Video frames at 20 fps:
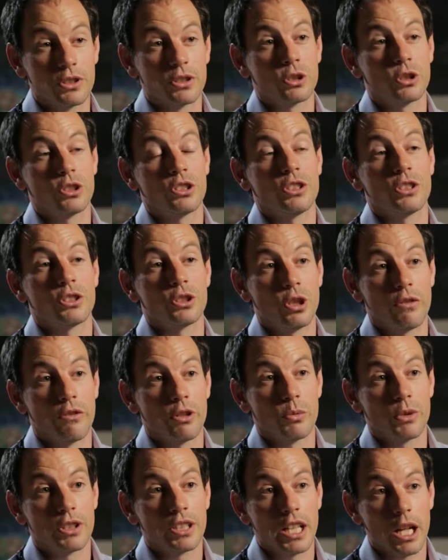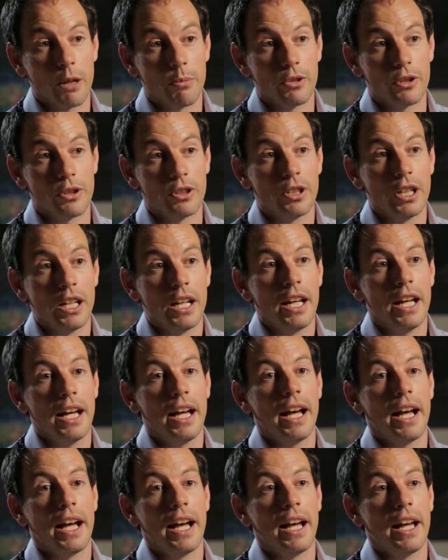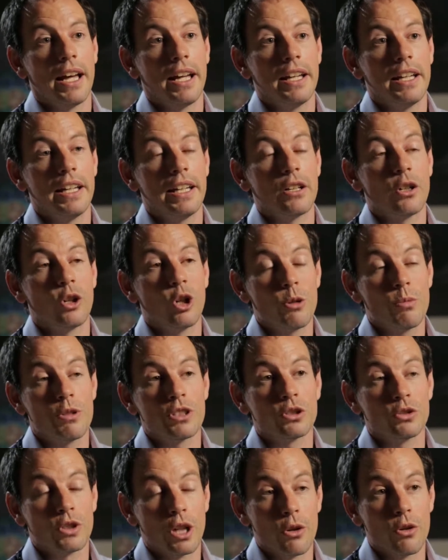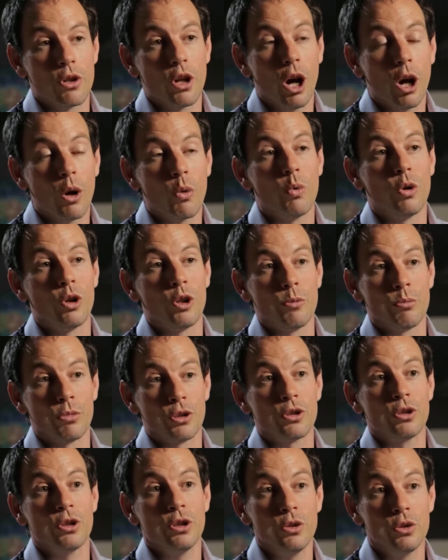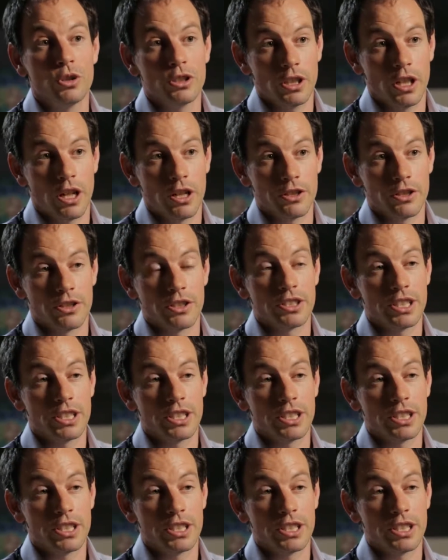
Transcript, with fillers: was discovered with Kepler. Uh, it orbits around not one but two stars at